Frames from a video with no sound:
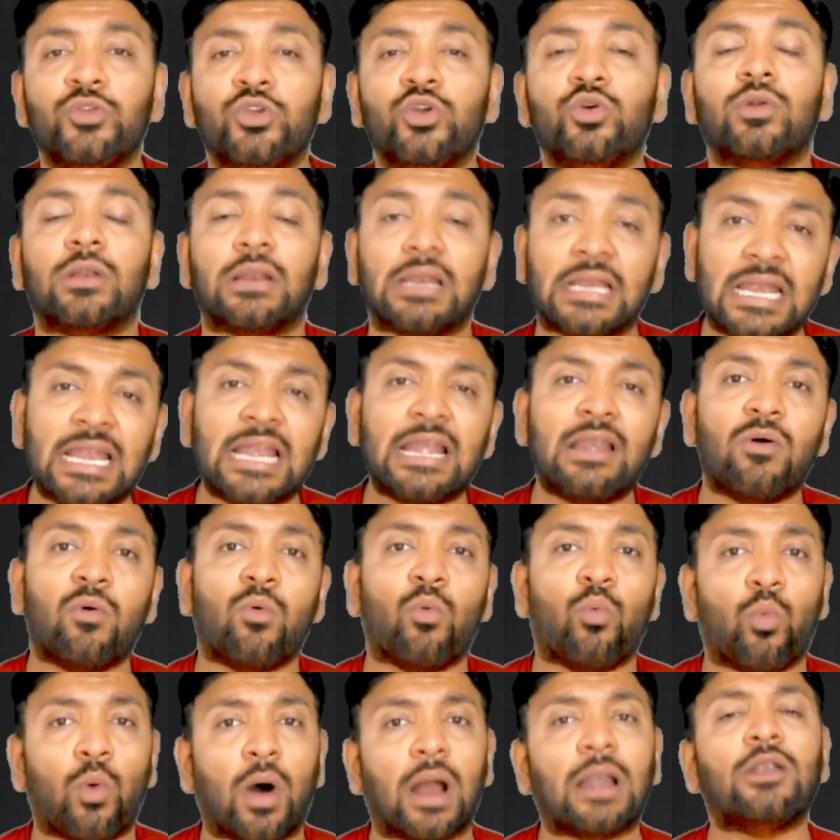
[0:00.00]
you read
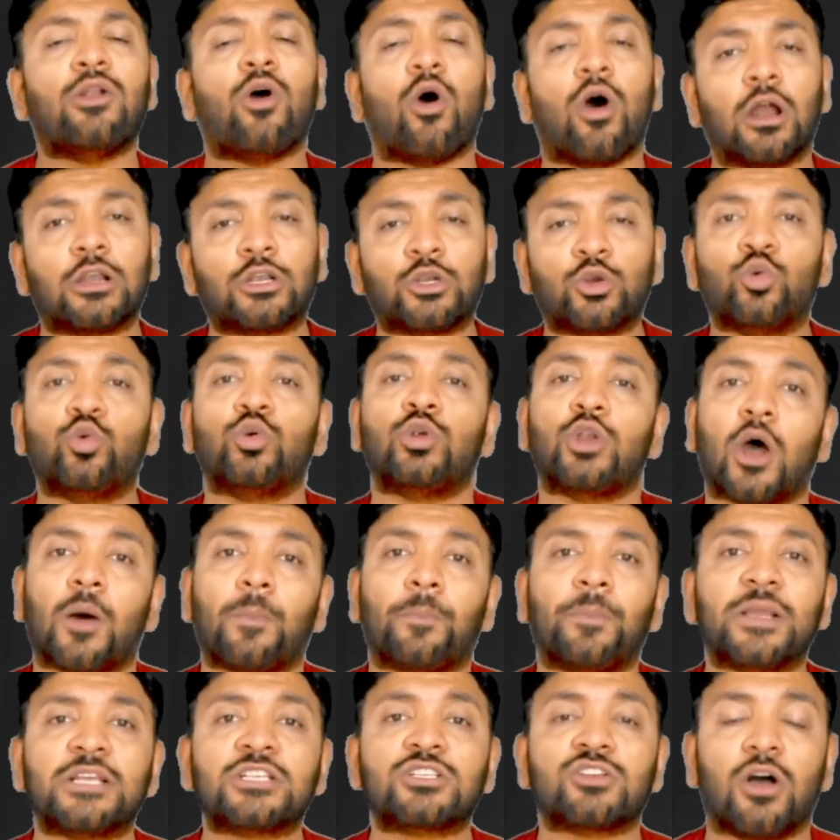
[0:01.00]
one or two
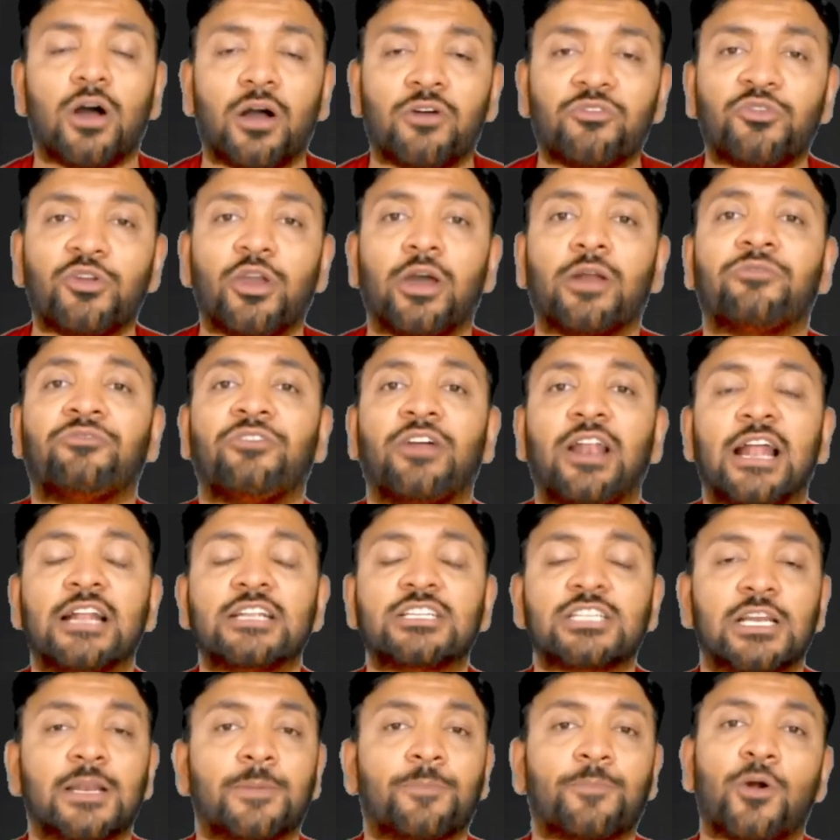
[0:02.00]
topics of your
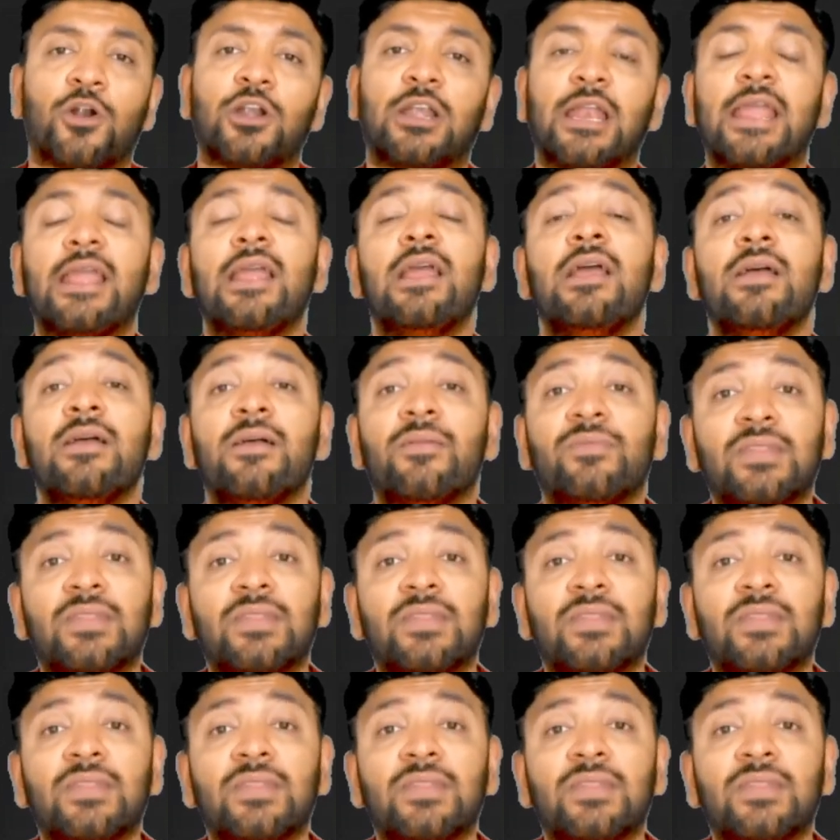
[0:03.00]
financial reporting